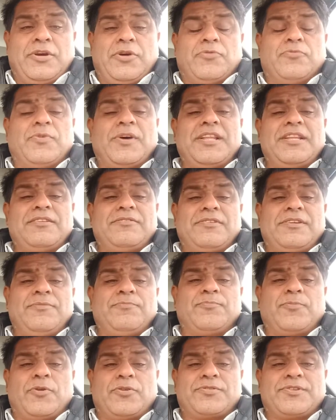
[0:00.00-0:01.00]
One
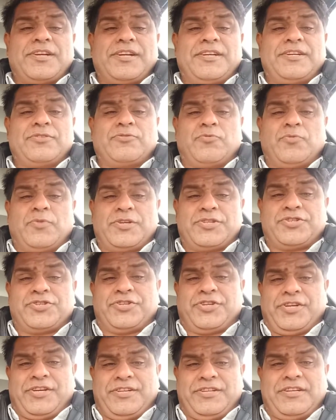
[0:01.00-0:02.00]
important
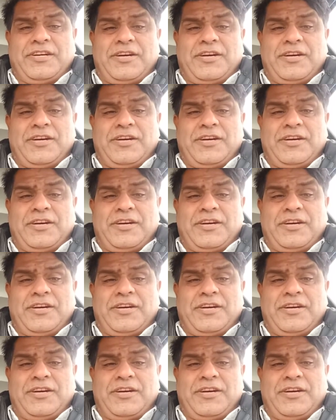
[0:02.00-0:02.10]
question